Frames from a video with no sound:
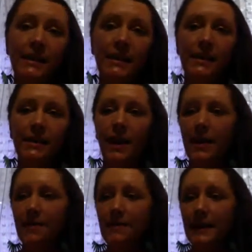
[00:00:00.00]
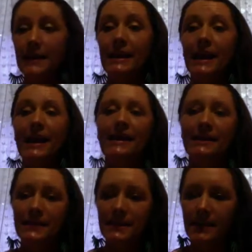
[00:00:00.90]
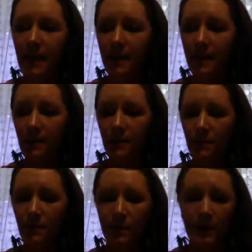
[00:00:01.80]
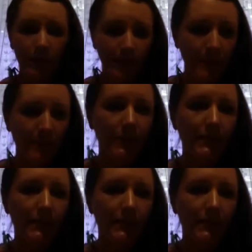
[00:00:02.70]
it land with people,